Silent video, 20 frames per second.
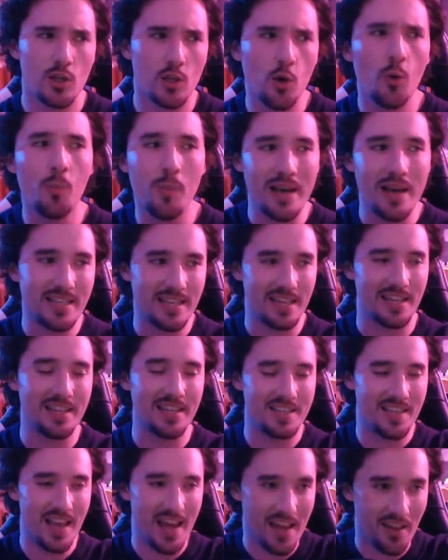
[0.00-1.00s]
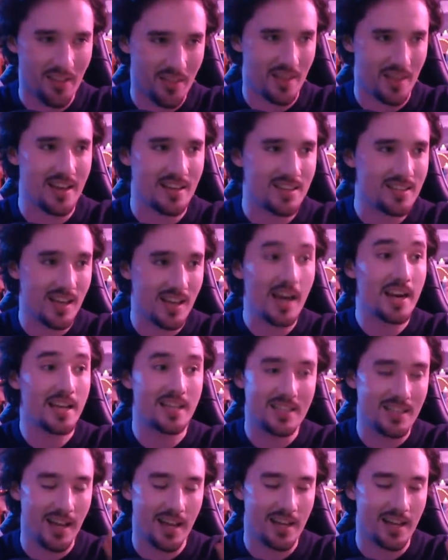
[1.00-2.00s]
you're basically saying this, and
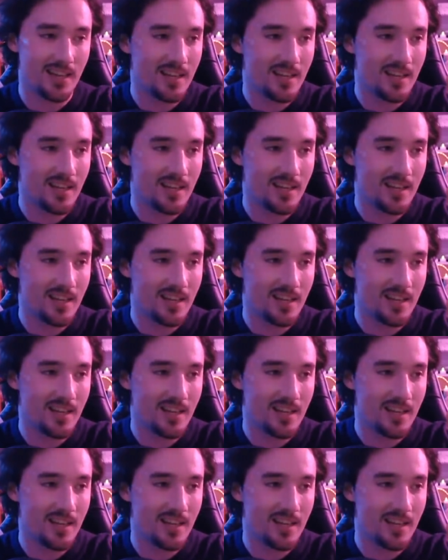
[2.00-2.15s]
it's like